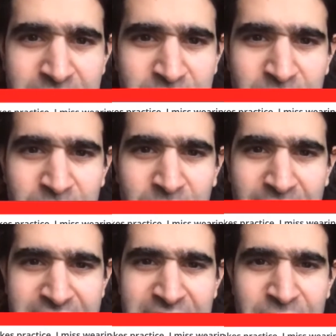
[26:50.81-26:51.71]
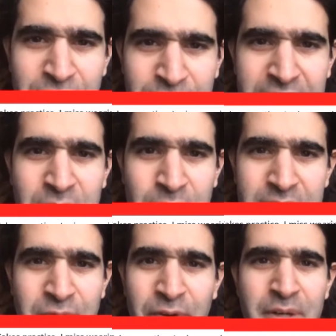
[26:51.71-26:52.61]
23
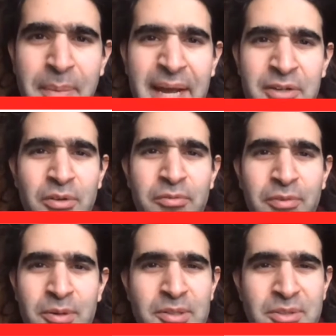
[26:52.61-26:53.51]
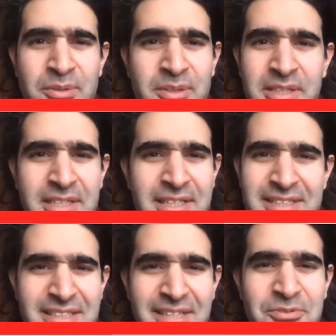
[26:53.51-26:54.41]
quid for a pack of four though.
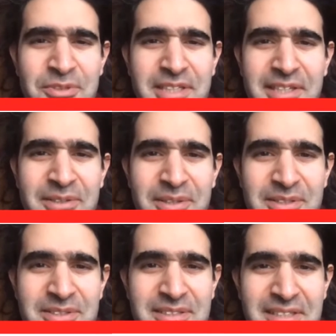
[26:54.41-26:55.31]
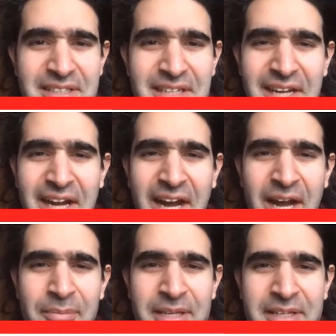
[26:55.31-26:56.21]
That's ridiculous.
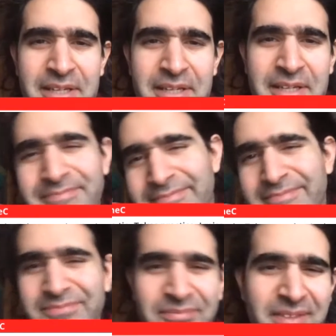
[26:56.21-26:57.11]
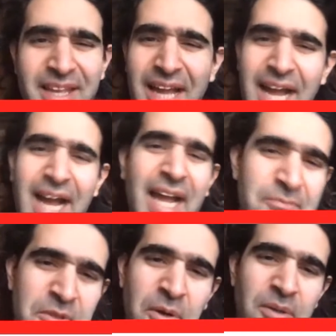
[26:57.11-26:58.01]
I mean,
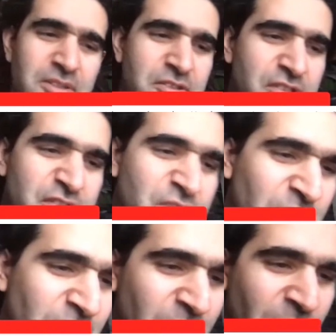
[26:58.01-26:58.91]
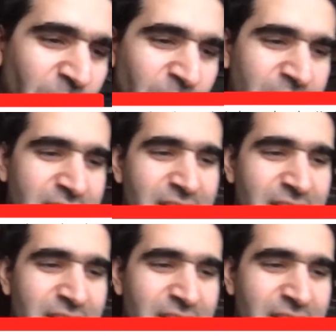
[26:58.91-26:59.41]
I'm not so.